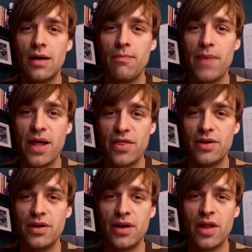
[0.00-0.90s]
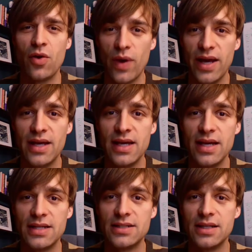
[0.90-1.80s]
method, another way
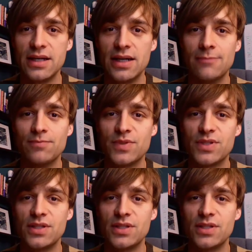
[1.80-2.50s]
to